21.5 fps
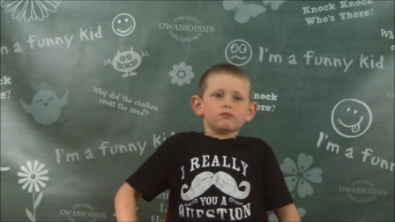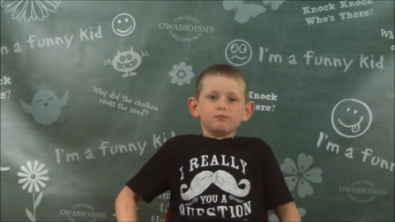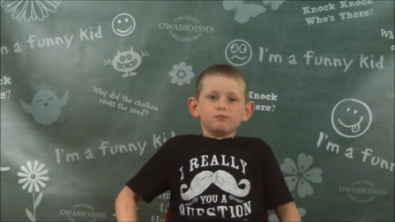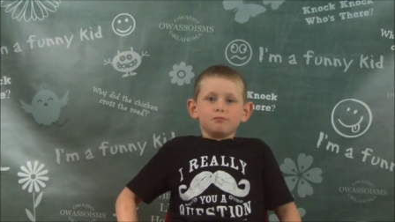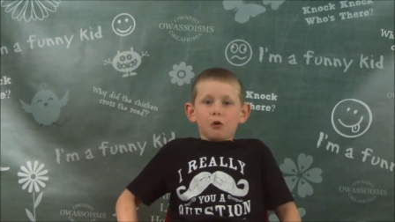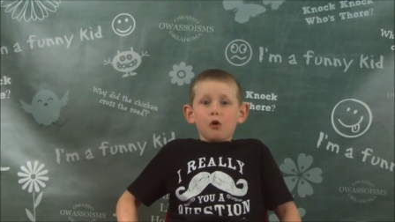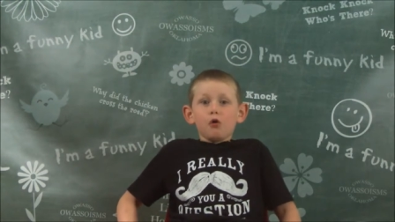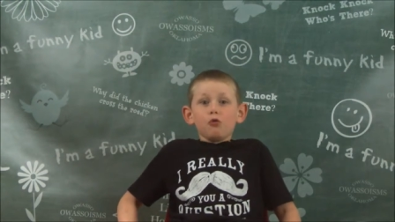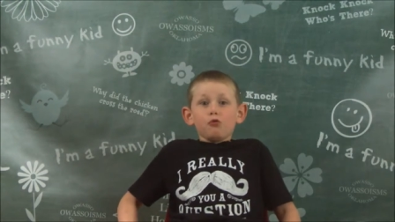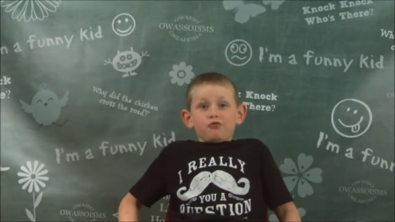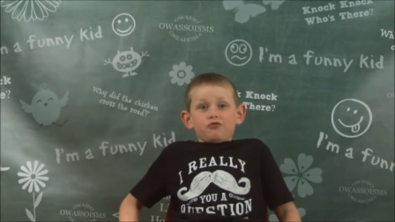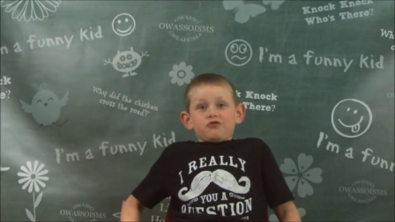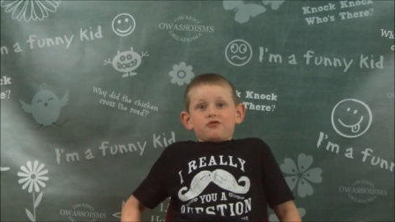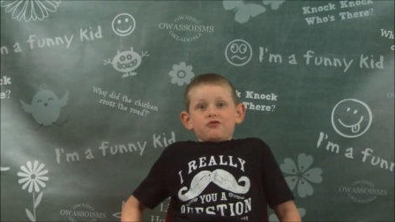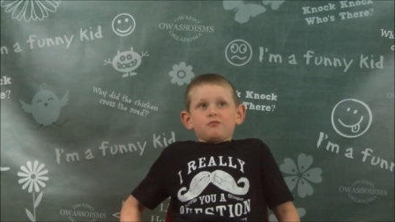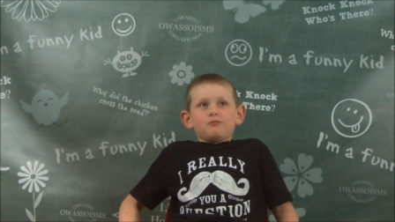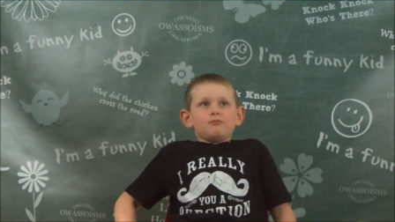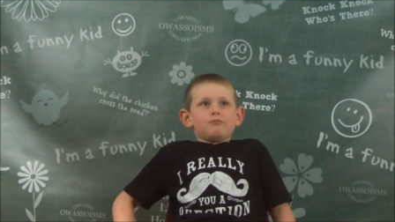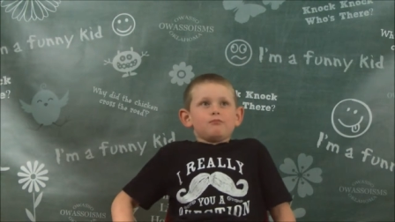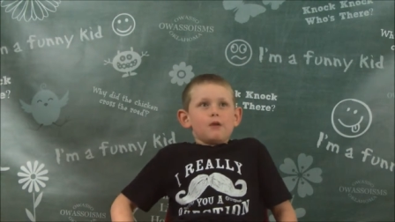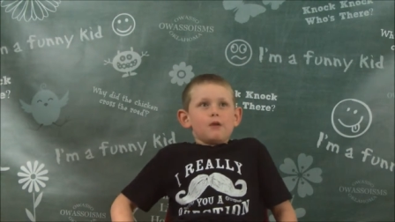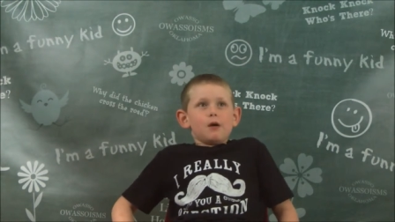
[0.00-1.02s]
Both.
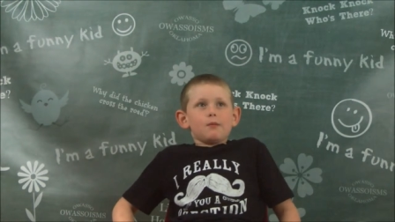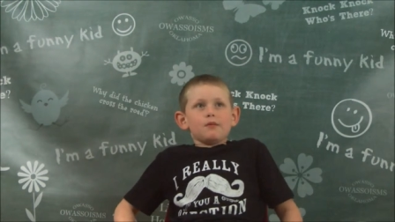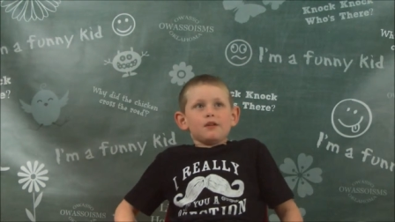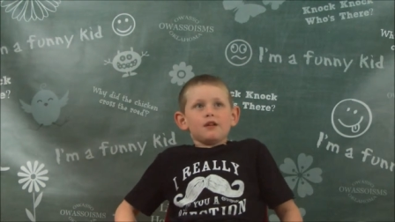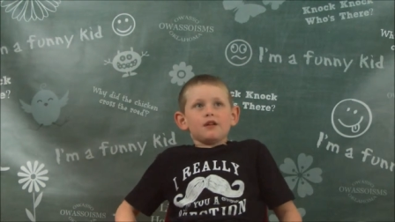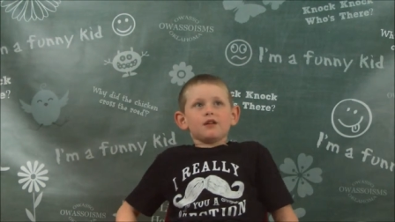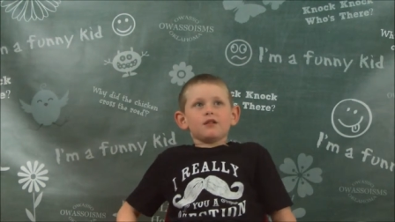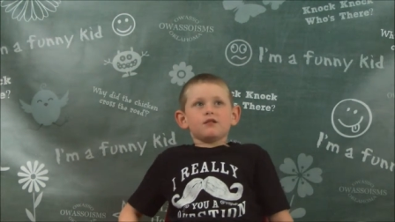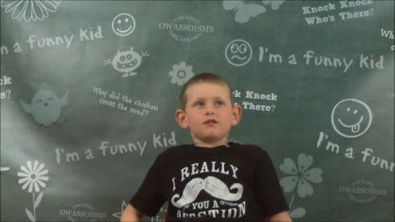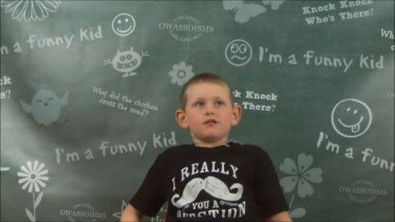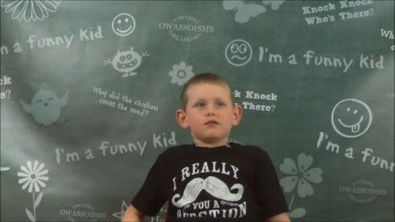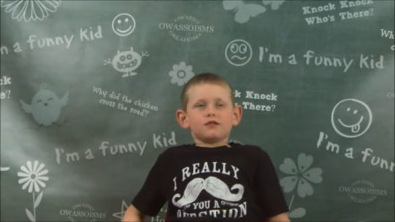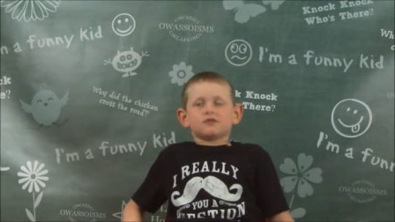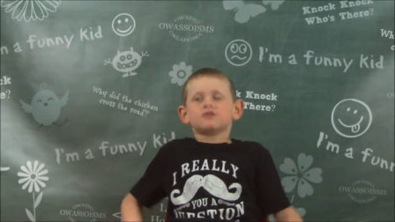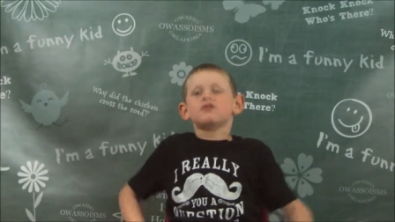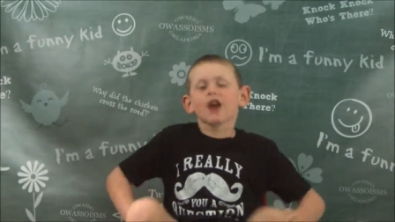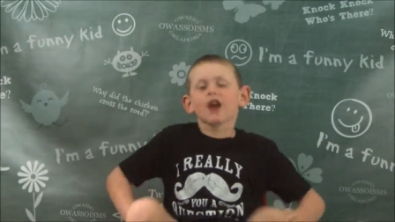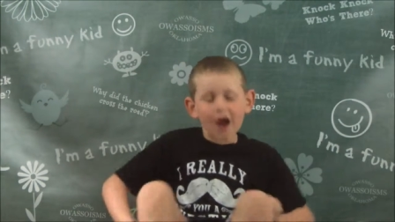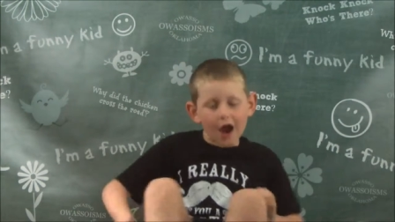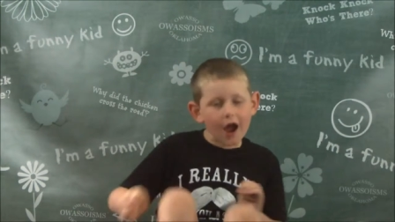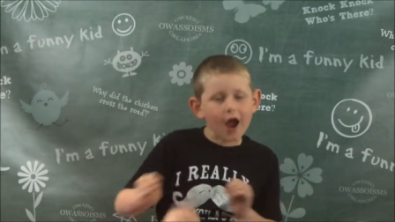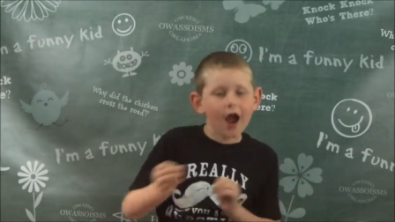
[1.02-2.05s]
Mom and
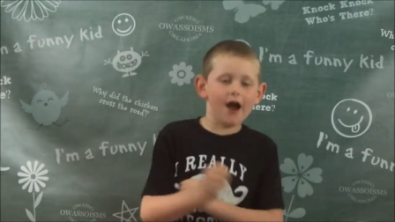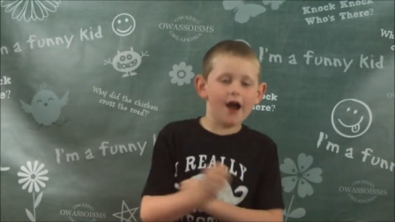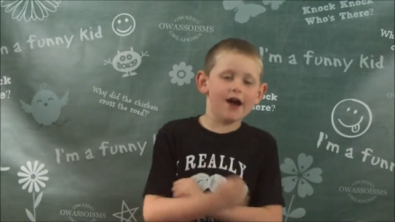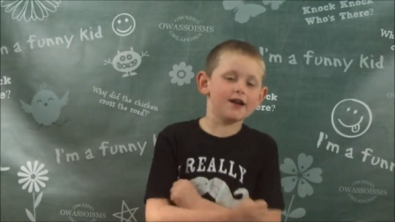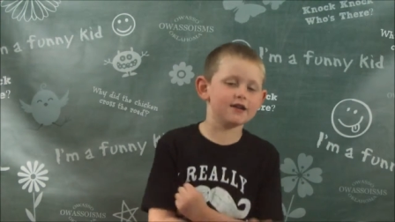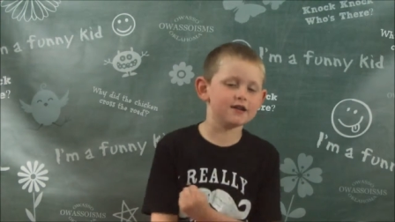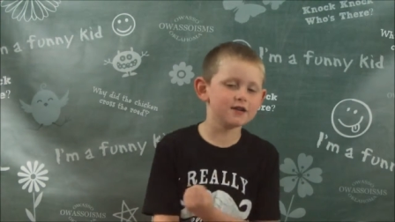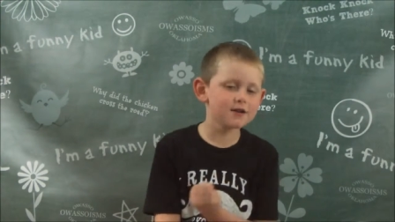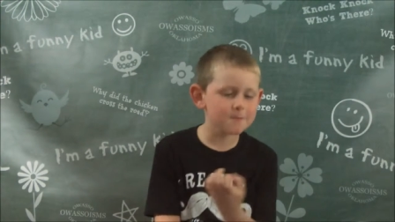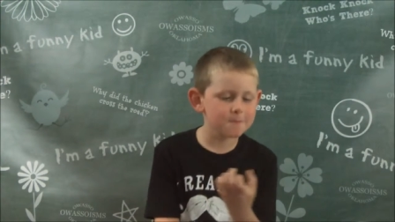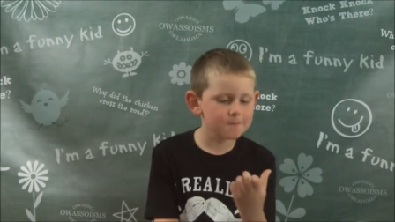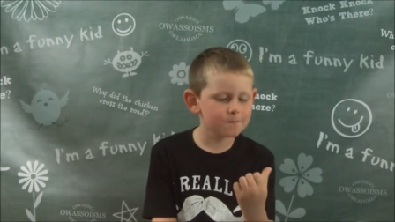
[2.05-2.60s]
dad.